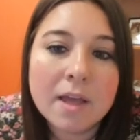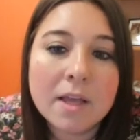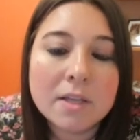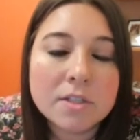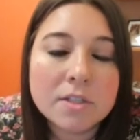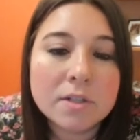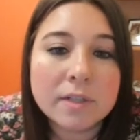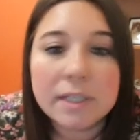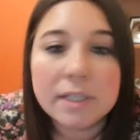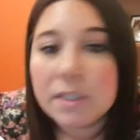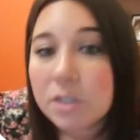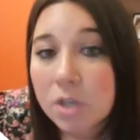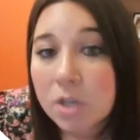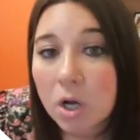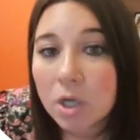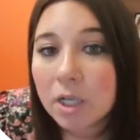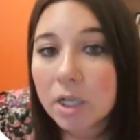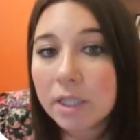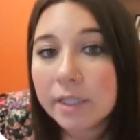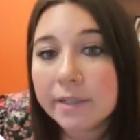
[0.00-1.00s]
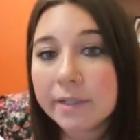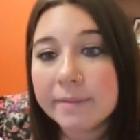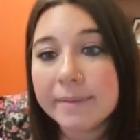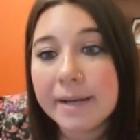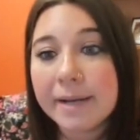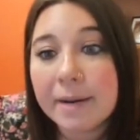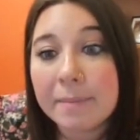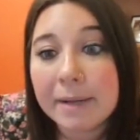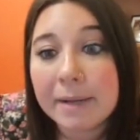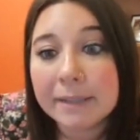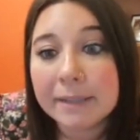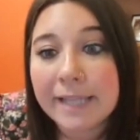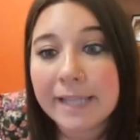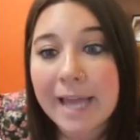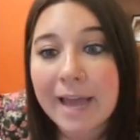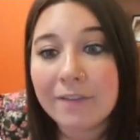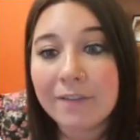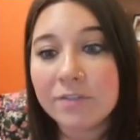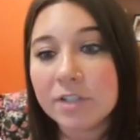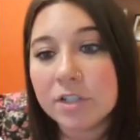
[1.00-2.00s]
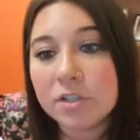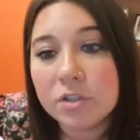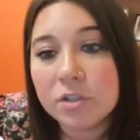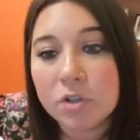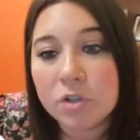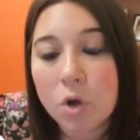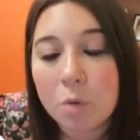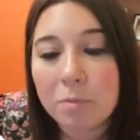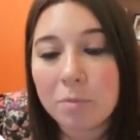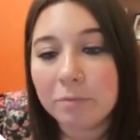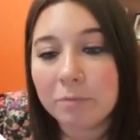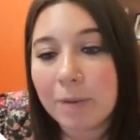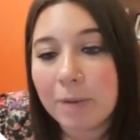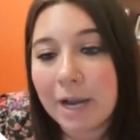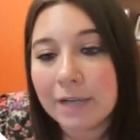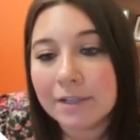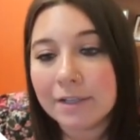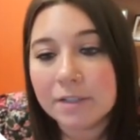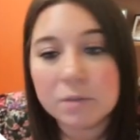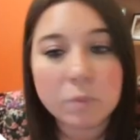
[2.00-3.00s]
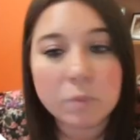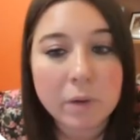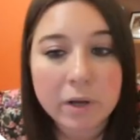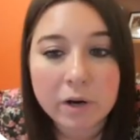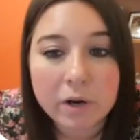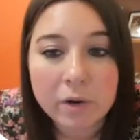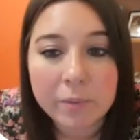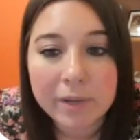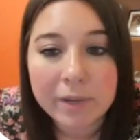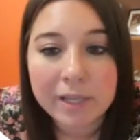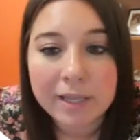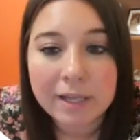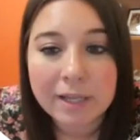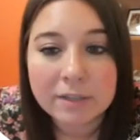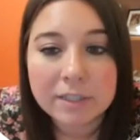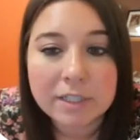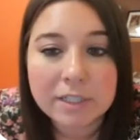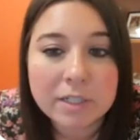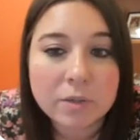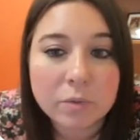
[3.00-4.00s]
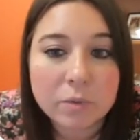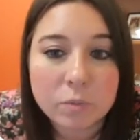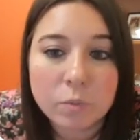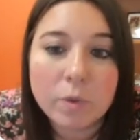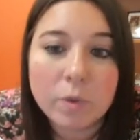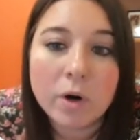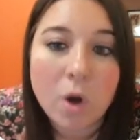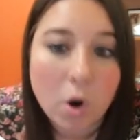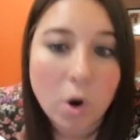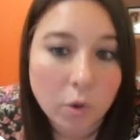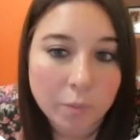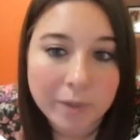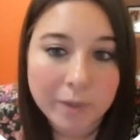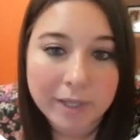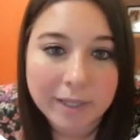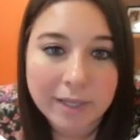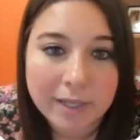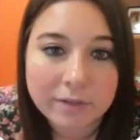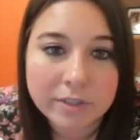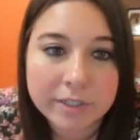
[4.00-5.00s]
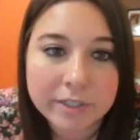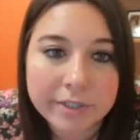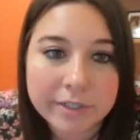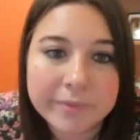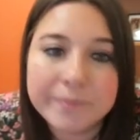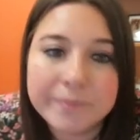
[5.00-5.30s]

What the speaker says: So let's talk a little bit about the FDA scope of practice. What are we allowed to do and what aren't we allowed to do?